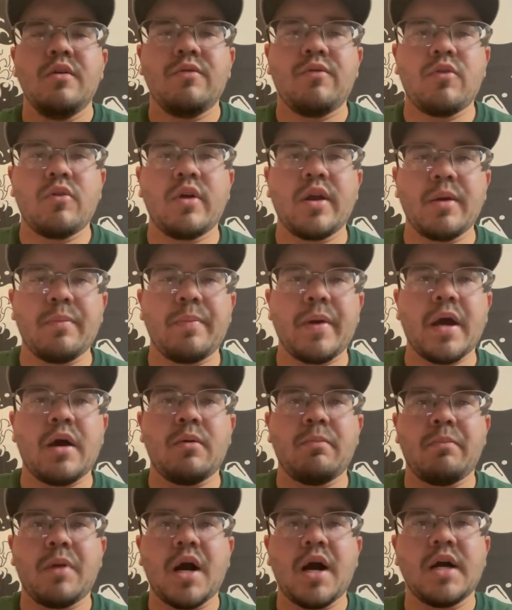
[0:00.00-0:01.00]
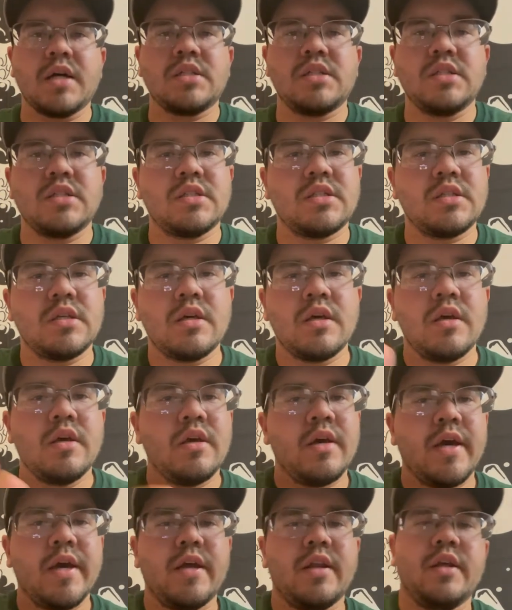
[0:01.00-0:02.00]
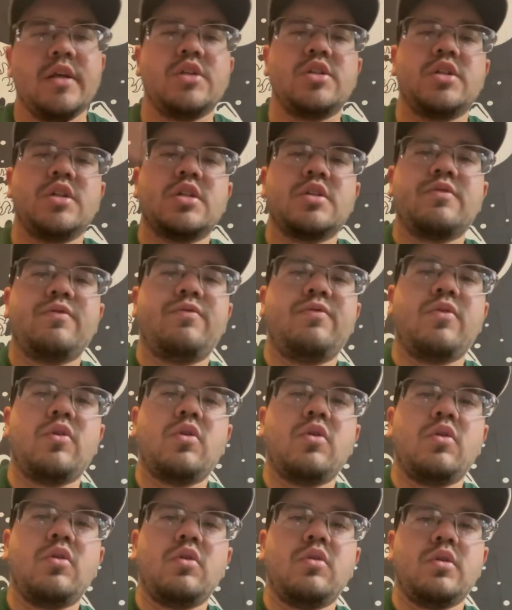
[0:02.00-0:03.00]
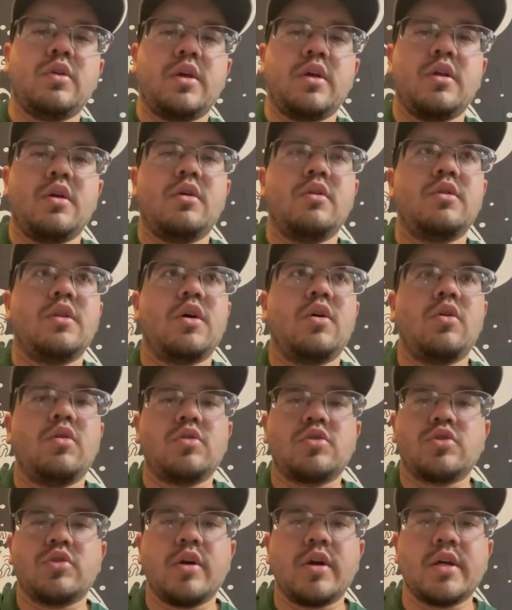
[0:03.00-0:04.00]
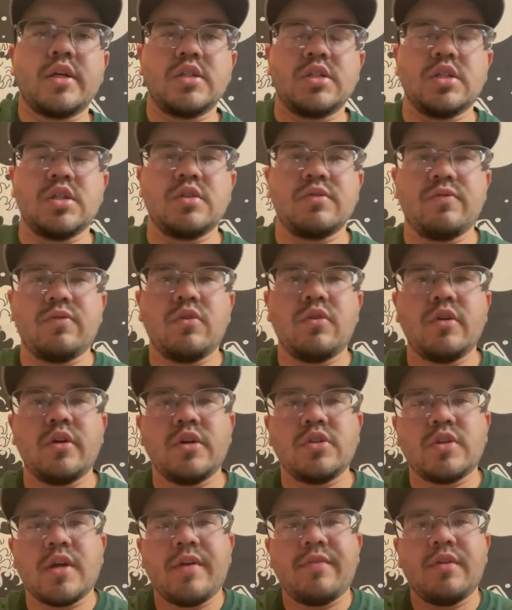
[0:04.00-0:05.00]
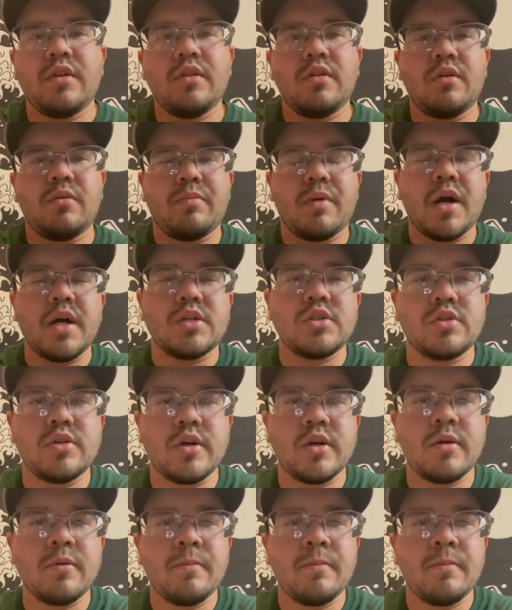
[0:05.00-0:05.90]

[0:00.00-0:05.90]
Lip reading: 40-pound boxes, and it's just full, the whole truck is just full. You're driving a little box truck,